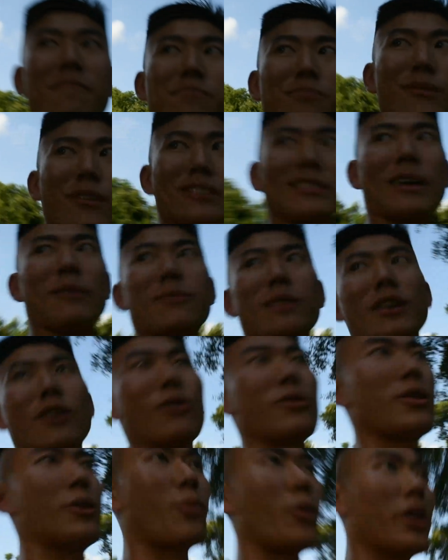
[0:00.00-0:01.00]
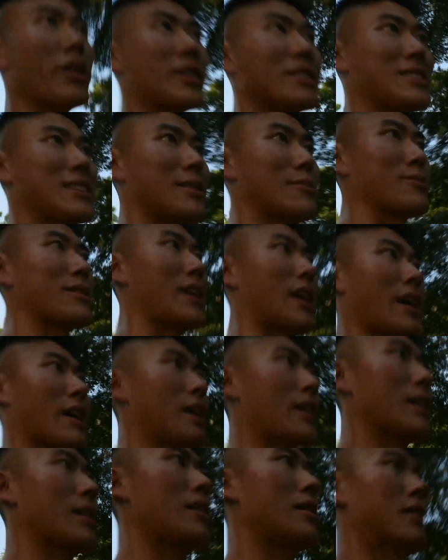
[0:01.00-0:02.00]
because I'm the only one, it seems like.